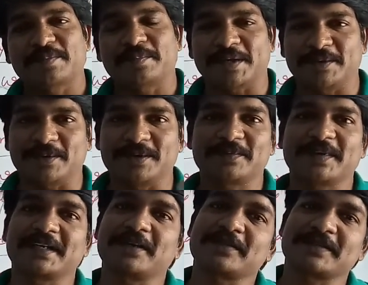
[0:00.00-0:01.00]
but don't
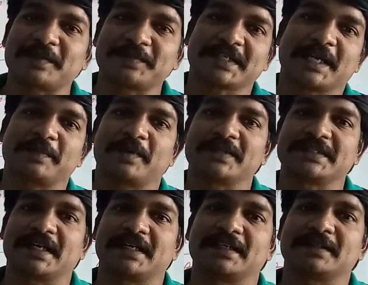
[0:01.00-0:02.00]
forget to subscribe our
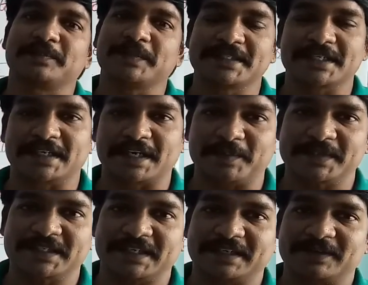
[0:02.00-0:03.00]
channel
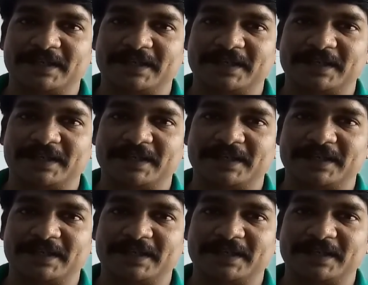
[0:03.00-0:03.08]
Mrchemistry.